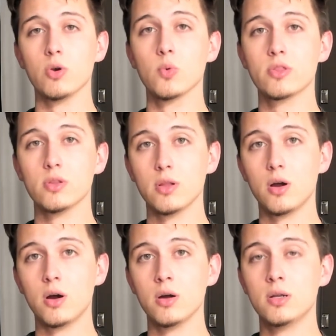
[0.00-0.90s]
with the
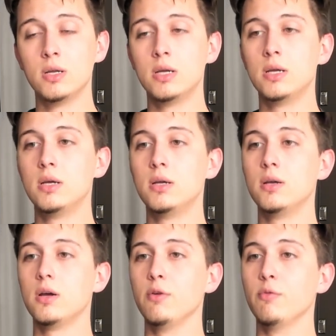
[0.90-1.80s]
law.
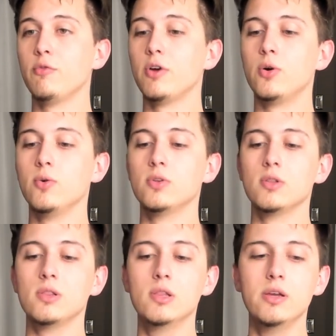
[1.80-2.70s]
I've found
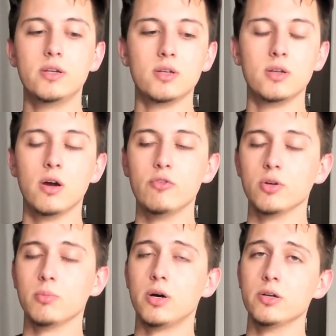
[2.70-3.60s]
leaked governing
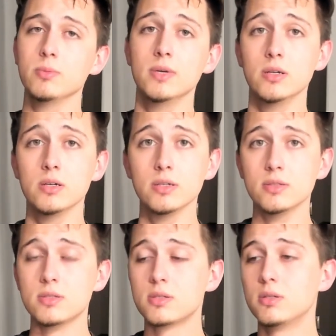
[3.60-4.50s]
body
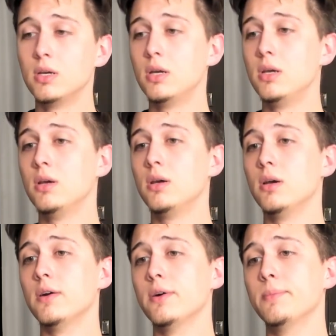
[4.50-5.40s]
meetings
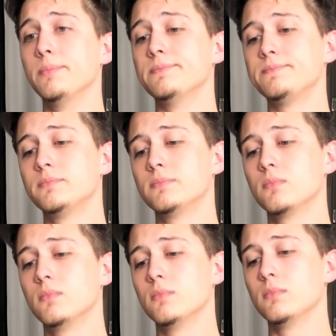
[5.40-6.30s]

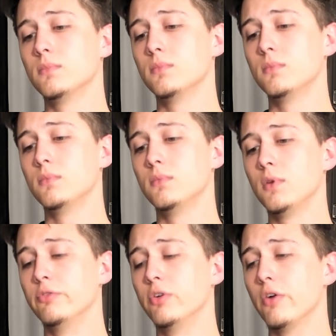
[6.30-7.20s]

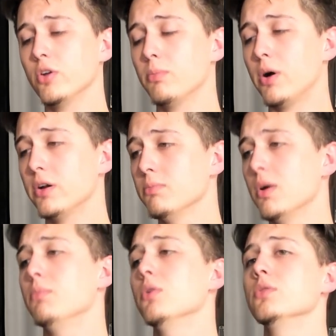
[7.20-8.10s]
of governing body
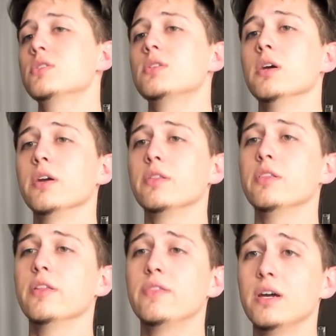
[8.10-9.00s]
members saying
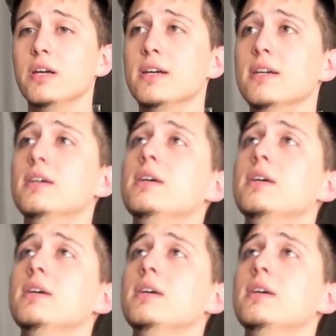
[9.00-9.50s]
that they